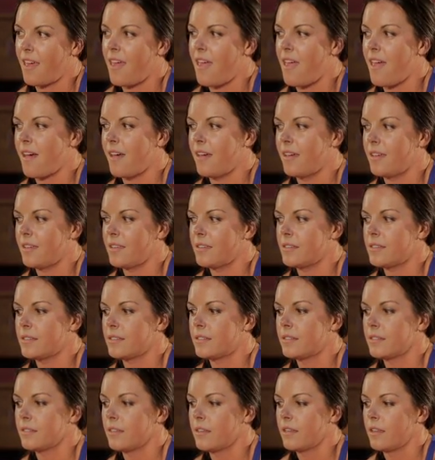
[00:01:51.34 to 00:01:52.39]

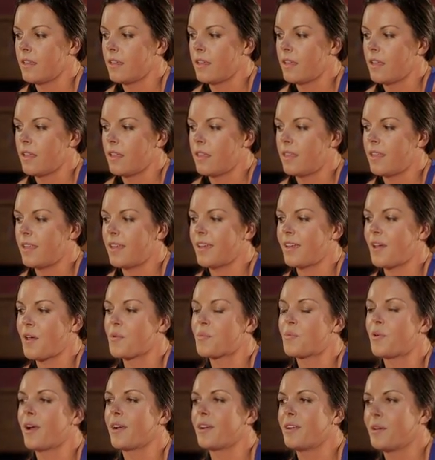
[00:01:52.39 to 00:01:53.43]
and then I
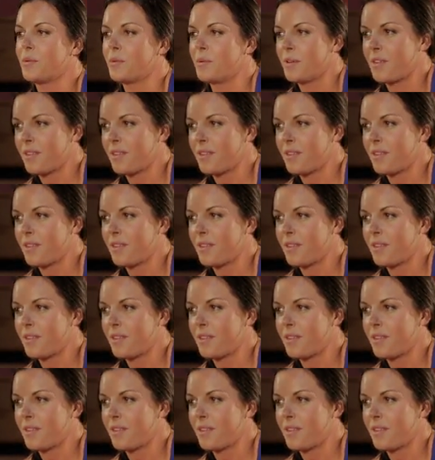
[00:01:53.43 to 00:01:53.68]
got pregnant